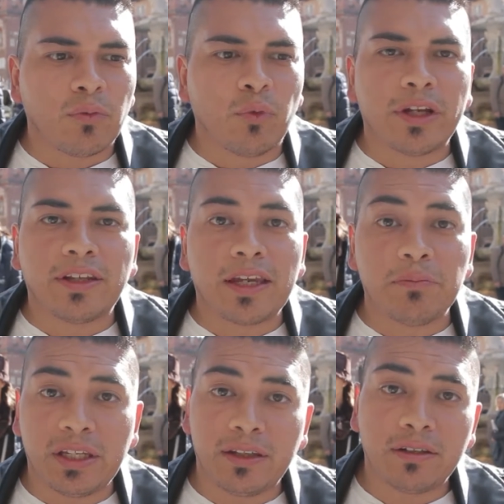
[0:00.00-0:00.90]
when they
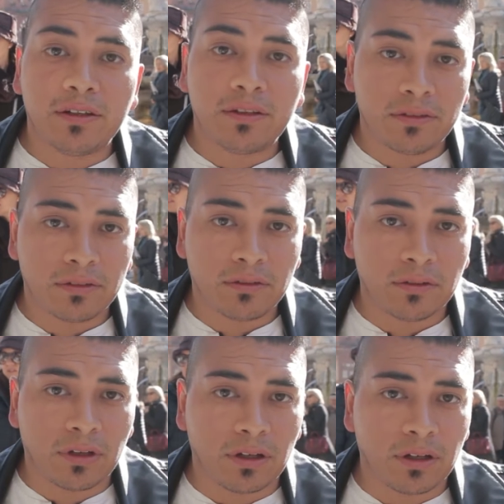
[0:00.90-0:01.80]
meet
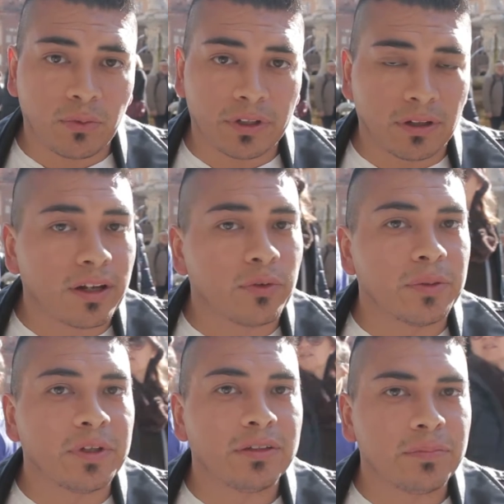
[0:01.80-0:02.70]
with a lot of
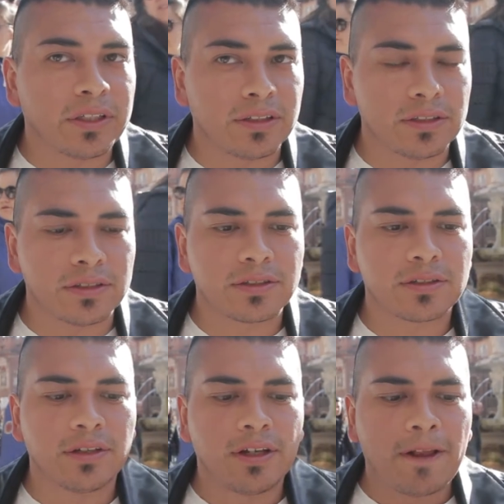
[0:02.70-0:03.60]
women because
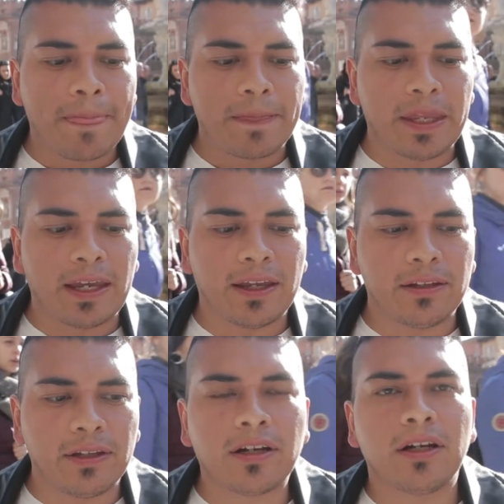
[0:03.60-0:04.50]

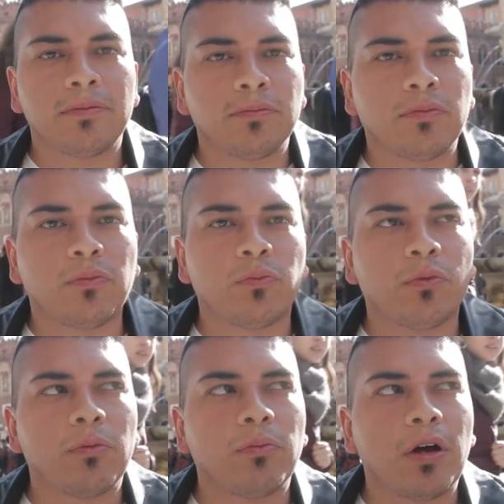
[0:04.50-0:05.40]
they come
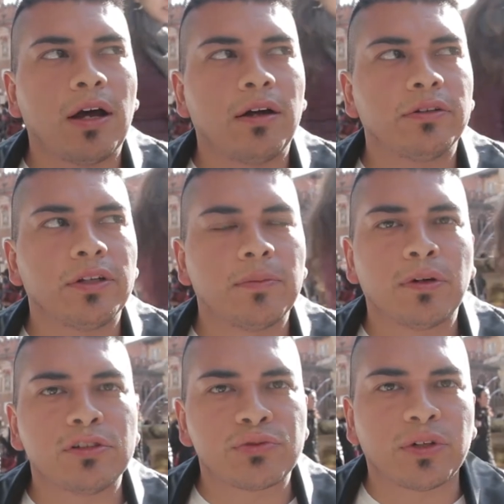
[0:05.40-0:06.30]
how they
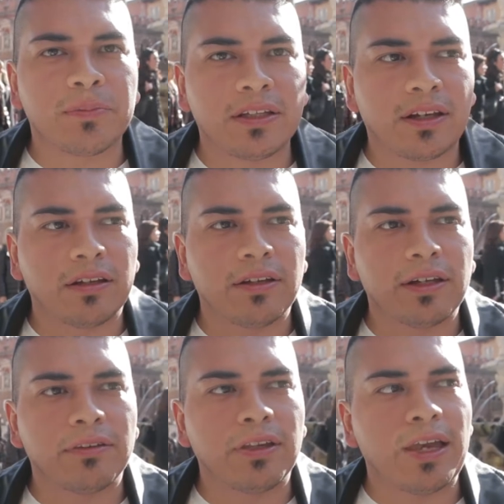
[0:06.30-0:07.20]
approach women
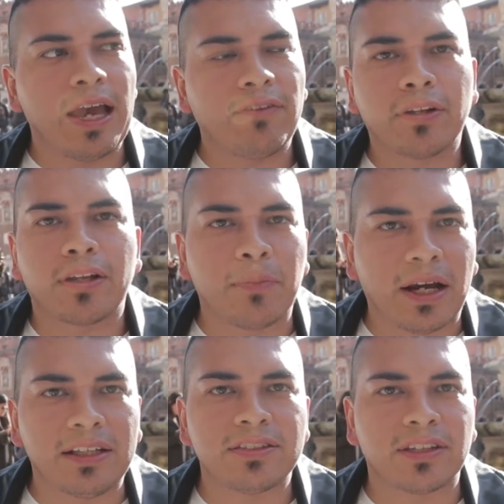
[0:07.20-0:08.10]
they have like a
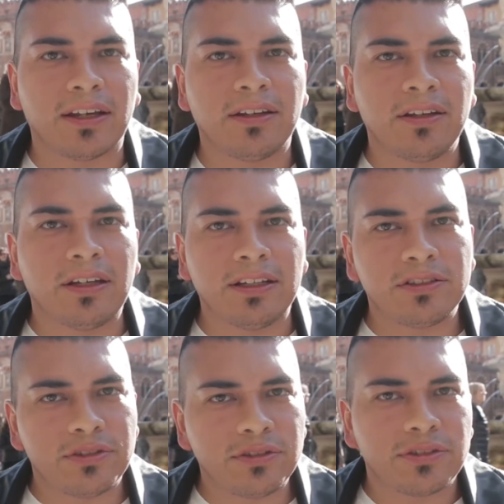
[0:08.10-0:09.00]
mindset and
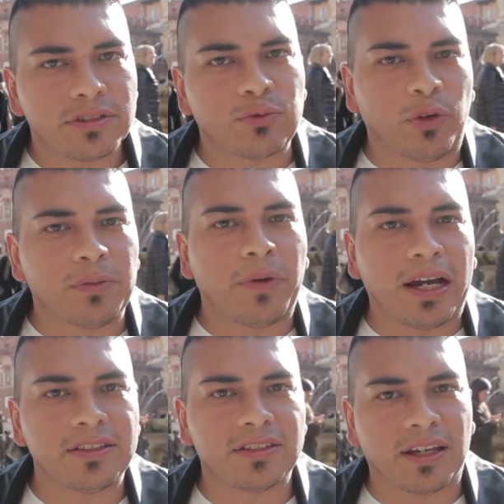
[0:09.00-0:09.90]
it's usually just one
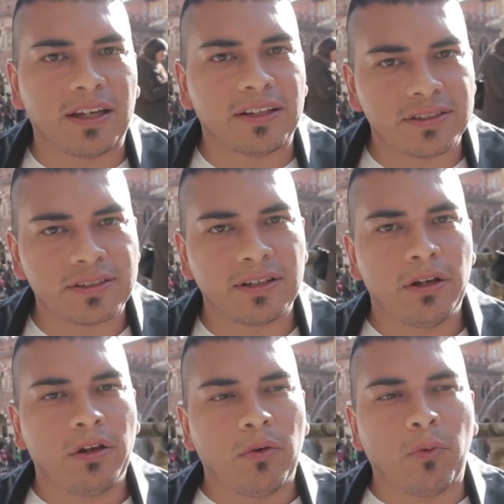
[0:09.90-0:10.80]
mindset is
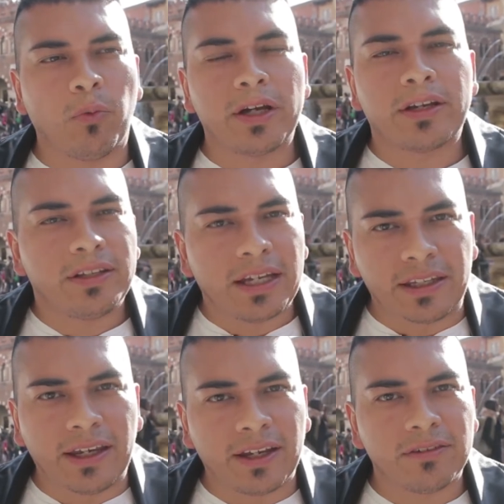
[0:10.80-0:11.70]
what can I
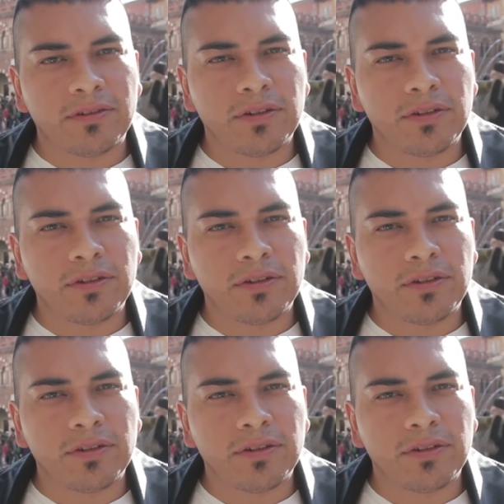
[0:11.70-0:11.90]
get